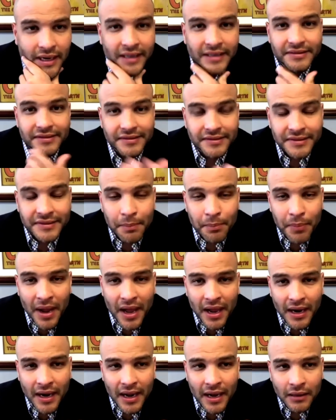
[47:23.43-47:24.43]
Like
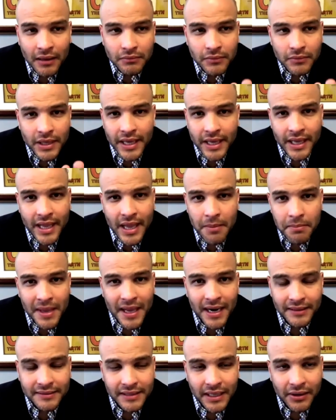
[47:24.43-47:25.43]
Sapaula, he came
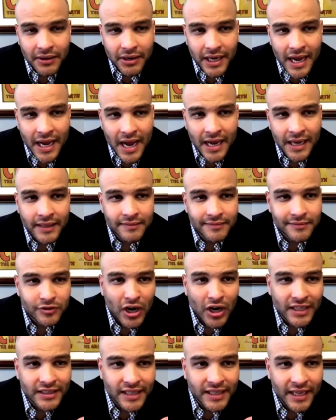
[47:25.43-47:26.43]
military guy,
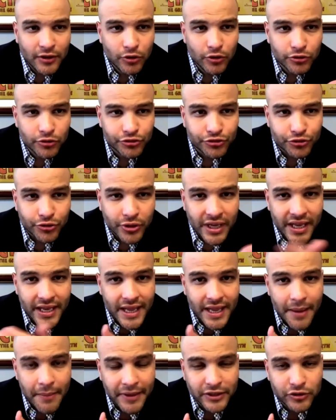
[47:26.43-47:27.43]
tried the industry.
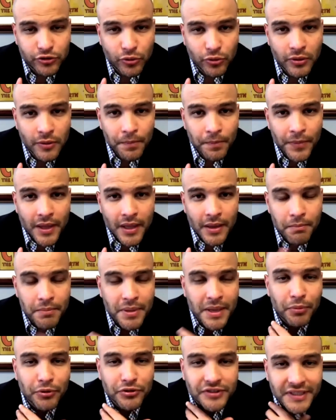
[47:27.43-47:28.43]
He came into
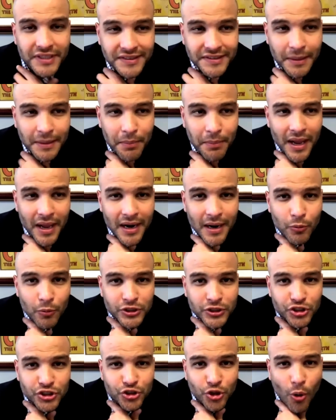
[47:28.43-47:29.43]
people see Sapaula
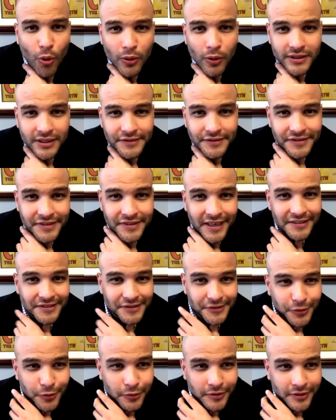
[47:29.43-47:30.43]
with Jordans in a
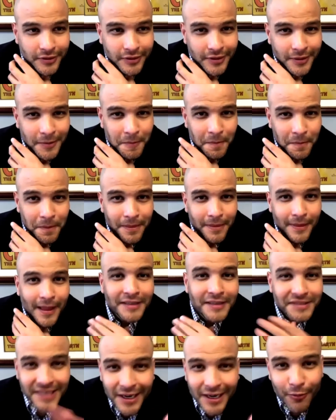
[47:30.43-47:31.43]
suit.
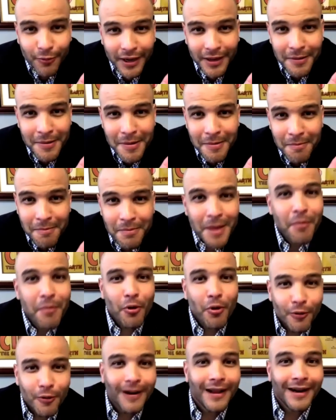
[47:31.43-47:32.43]
That's the crit. Right.
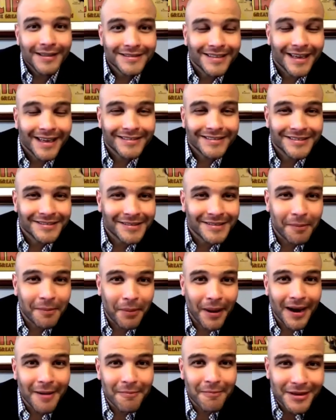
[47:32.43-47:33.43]
People criticizing
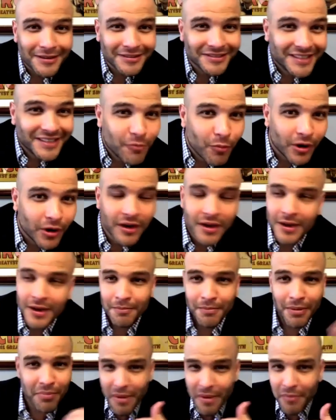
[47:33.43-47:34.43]
Sapaula because he were
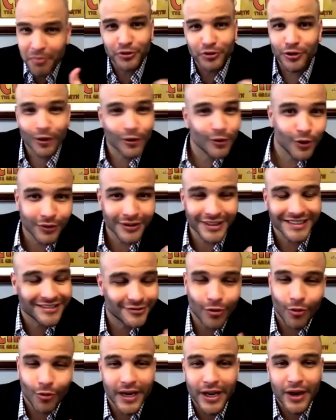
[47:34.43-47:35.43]
but people don't know the
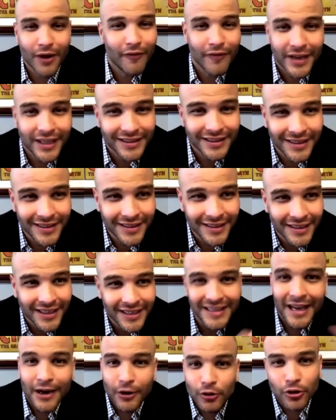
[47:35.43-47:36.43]
story of it.
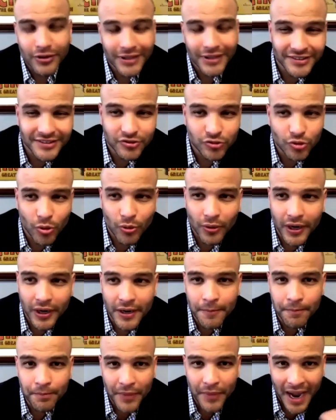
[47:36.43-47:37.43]
They don't know the
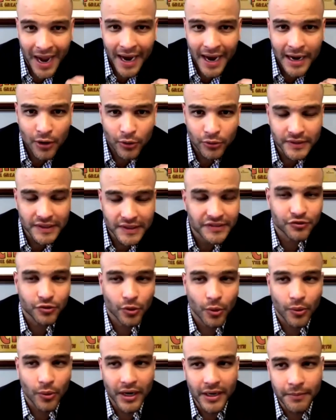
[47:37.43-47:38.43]
story. I know the
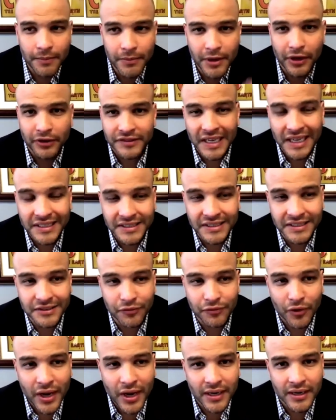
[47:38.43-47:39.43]
story because I asked
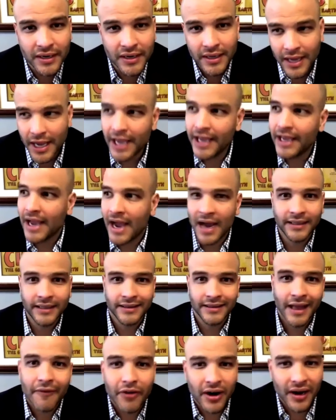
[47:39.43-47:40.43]
his friend, hey, I
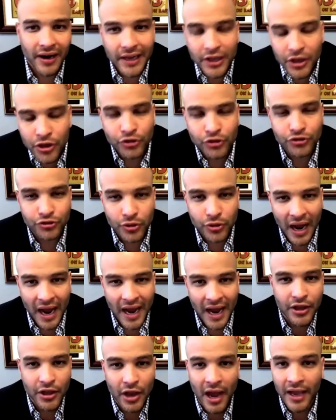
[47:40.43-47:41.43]
never used,
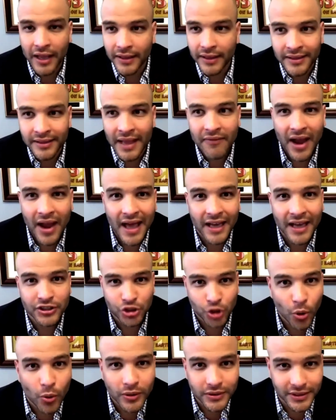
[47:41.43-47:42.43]
I, I never
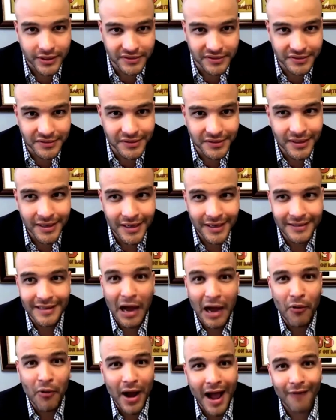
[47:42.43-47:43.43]
had Jordans.
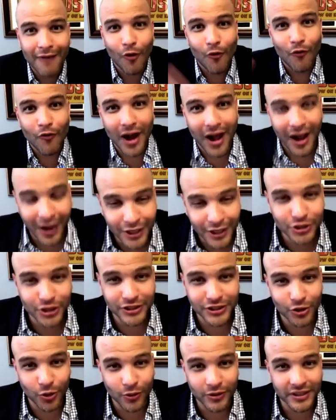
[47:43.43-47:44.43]
Now I have over
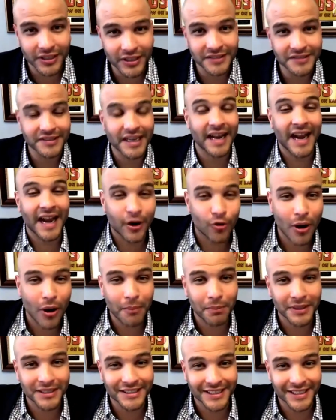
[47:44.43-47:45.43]
100
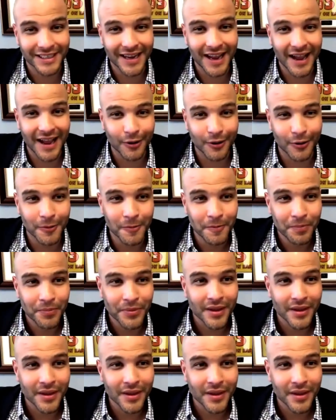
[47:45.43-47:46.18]
Jordans.